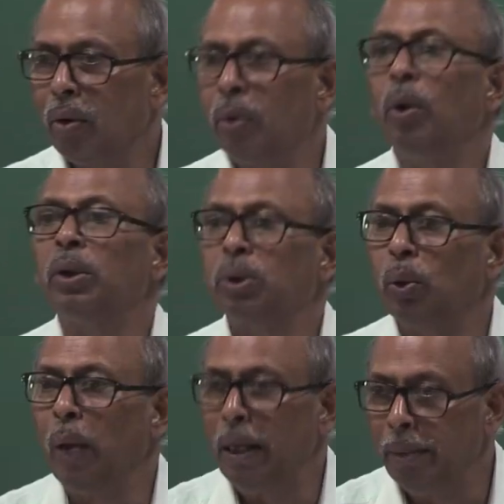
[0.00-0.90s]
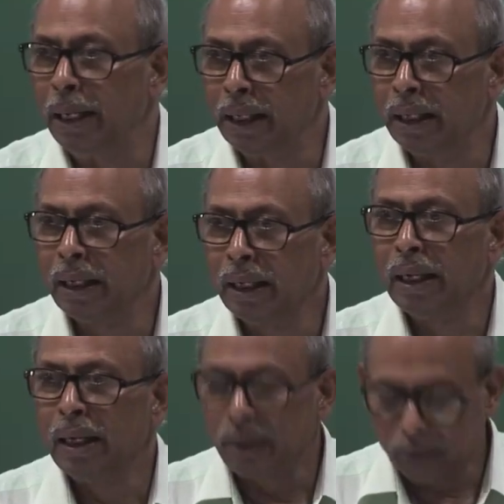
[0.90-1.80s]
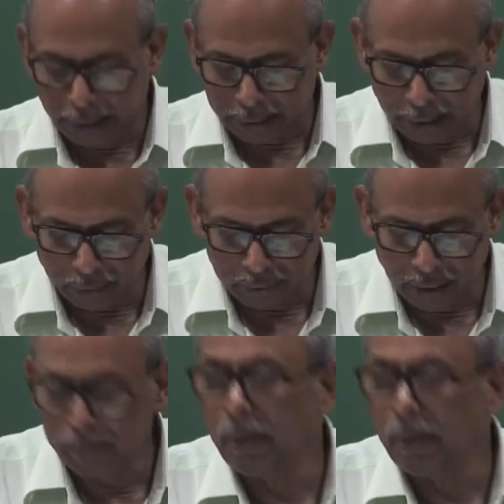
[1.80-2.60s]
or not so well-being, that kind of thing.